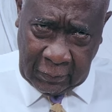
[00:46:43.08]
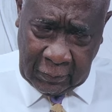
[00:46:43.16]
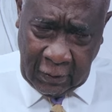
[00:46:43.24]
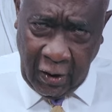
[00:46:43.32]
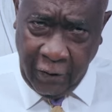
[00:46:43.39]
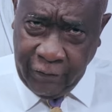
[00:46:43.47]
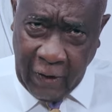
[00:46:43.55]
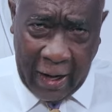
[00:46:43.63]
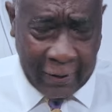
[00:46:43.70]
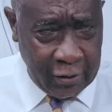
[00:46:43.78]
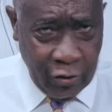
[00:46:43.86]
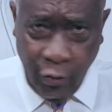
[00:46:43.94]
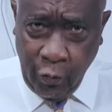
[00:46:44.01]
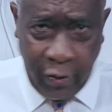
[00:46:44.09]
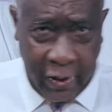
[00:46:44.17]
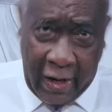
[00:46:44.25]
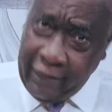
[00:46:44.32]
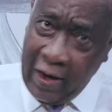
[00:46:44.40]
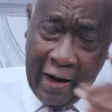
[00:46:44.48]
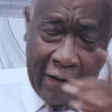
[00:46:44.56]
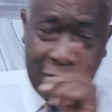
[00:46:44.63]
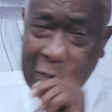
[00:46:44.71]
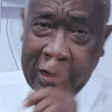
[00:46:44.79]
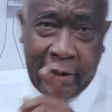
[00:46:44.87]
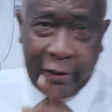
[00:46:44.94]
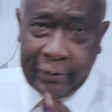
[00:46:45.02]
If not, you will never have
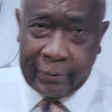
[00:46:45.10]
money.